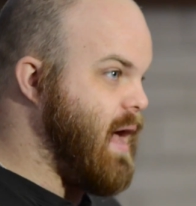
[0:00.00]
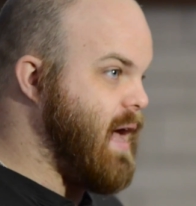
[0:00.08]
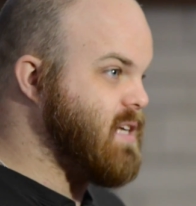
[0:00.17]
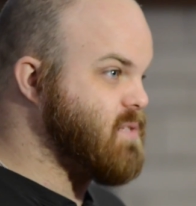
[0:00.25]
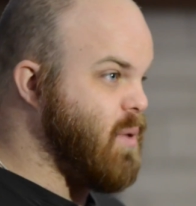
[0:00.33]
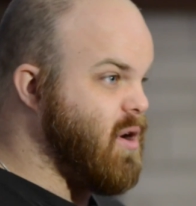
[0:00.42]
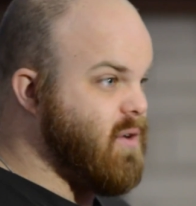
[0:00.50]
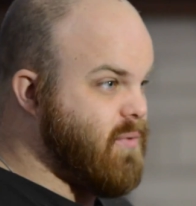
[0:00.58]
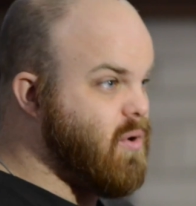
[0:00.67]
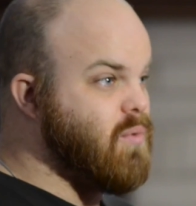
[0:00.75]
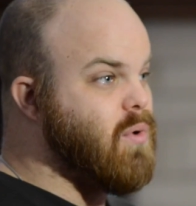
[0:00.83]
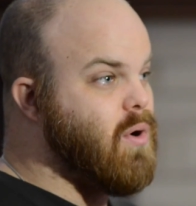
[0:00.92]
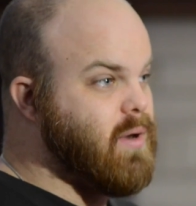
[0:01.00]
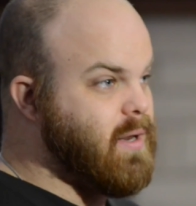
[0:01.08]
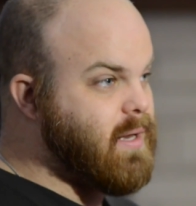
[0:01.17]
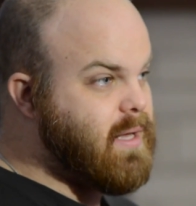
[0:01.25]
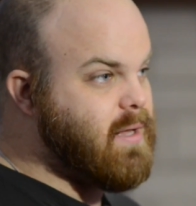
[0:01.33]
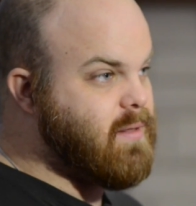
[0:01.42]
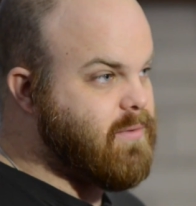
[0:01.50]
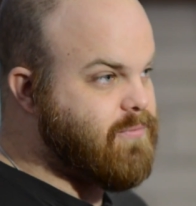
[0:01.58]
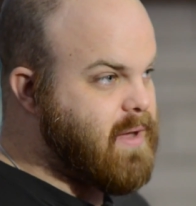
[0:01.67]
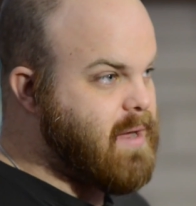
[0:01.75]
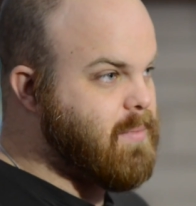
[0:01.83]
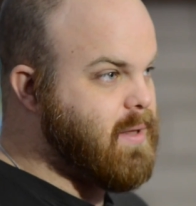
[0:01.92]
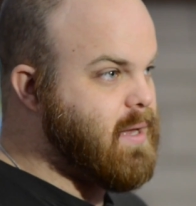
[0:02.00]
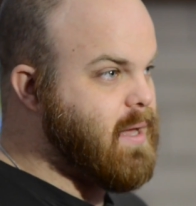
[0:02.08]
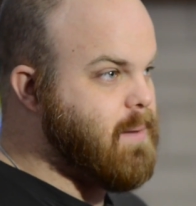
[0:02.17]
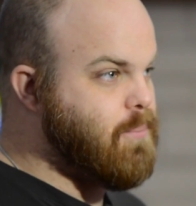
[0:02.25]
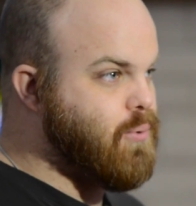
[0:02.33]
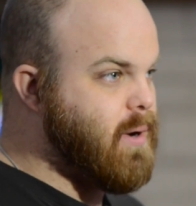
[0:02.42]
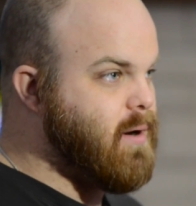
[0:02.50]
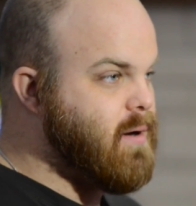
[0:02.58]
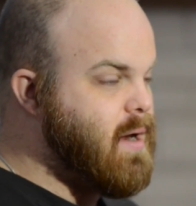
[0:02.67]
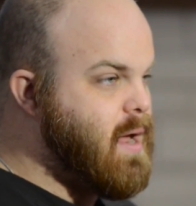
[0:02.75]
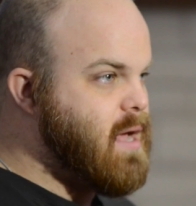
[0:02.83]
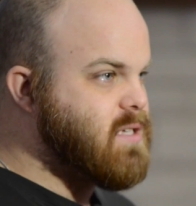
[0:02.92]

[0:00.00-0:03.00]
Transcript: as part of her role in leading the family in prayer.